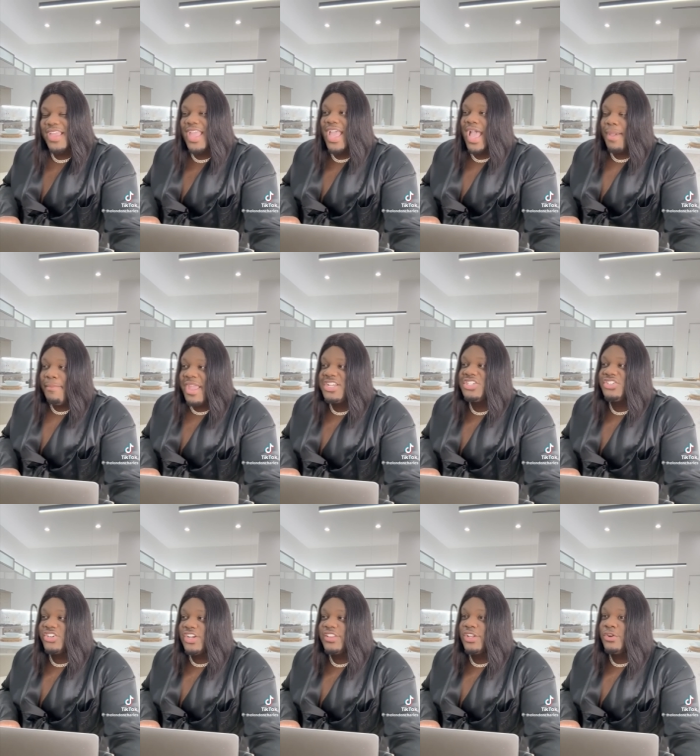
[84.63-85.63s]
I made
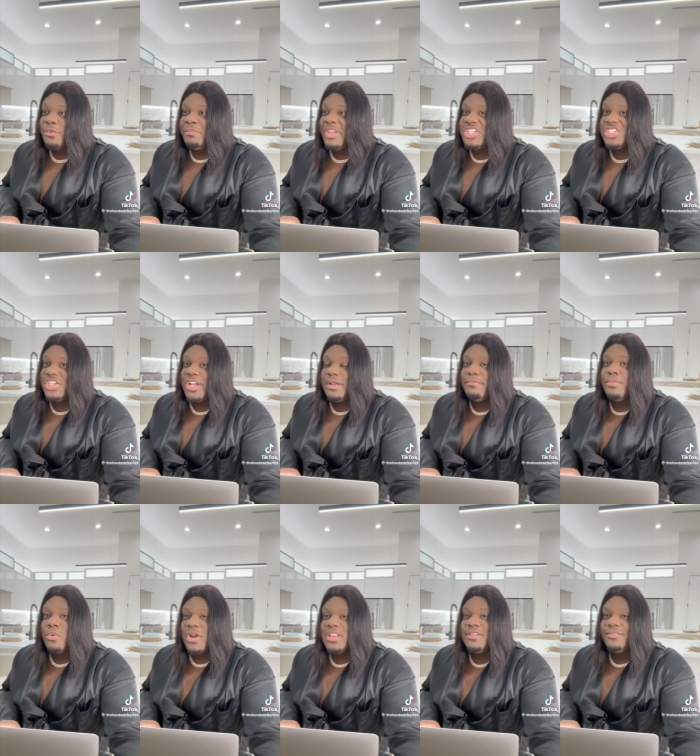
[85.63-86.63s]
sure the little bitch couldn't
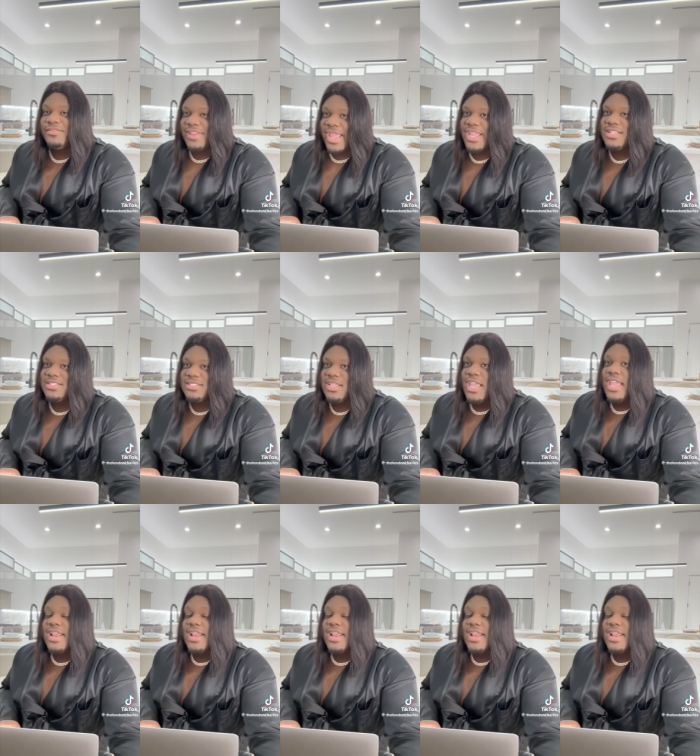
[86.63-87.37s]
board the flight.